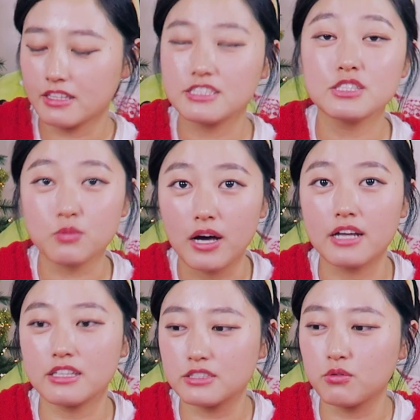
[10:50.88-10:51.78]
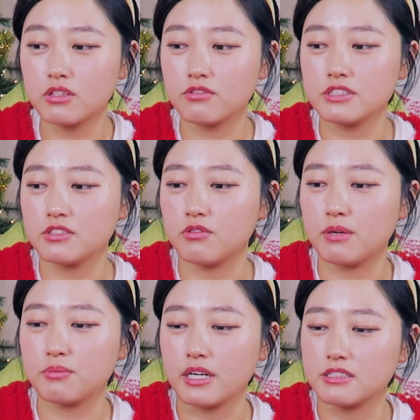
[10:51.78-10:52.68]
This is one of the reasons why
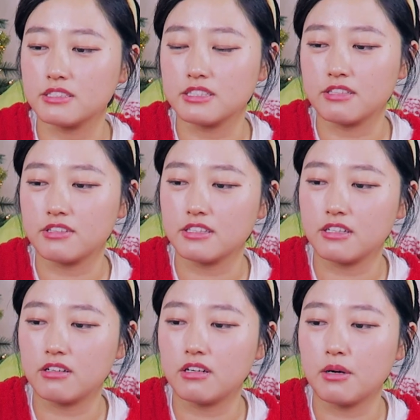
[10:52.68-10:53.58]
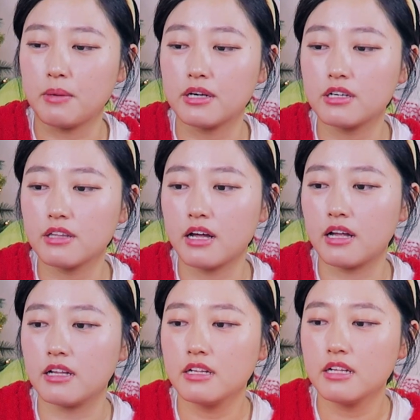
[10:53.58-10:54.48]
I'm practicing right now. I heard
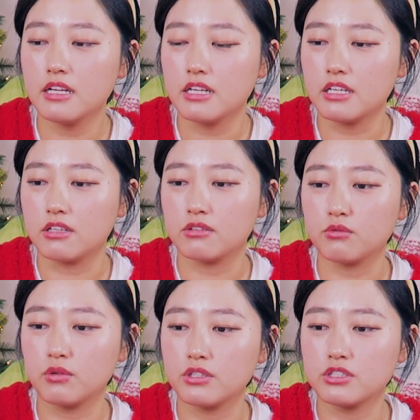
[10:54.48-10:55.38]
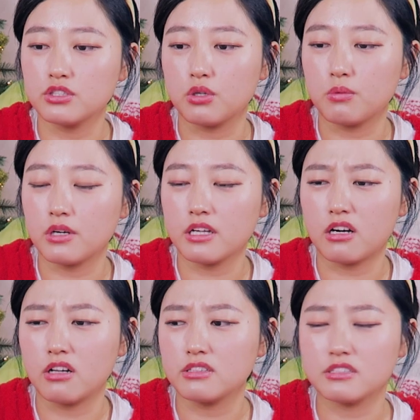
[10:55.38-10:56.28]
that, you know, when you're snowboarding
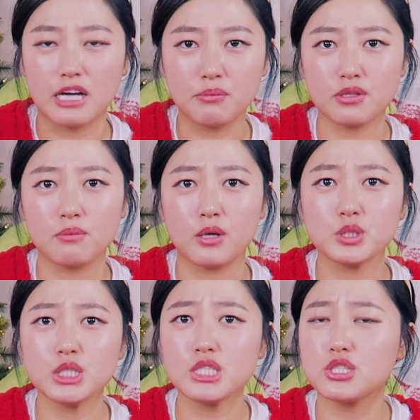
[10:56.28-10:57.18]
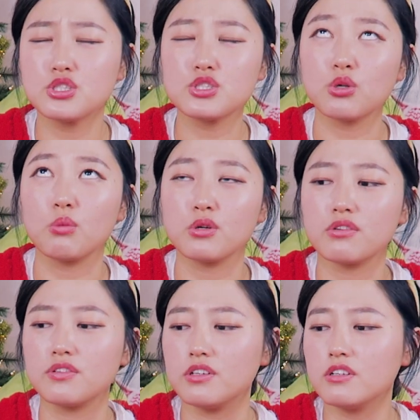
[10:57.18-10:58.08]
on top of the mountain, it's just so
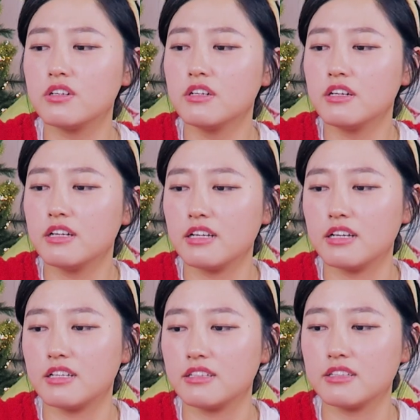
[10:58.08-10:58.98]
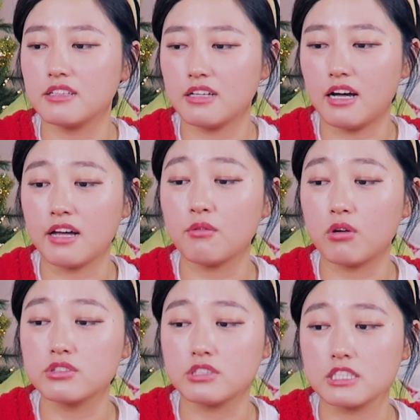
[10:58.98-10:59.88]
beautiful, and I
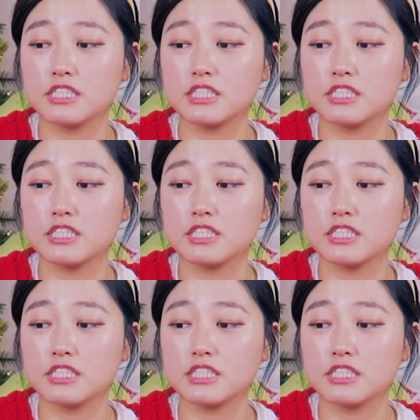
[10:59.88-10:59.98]
want to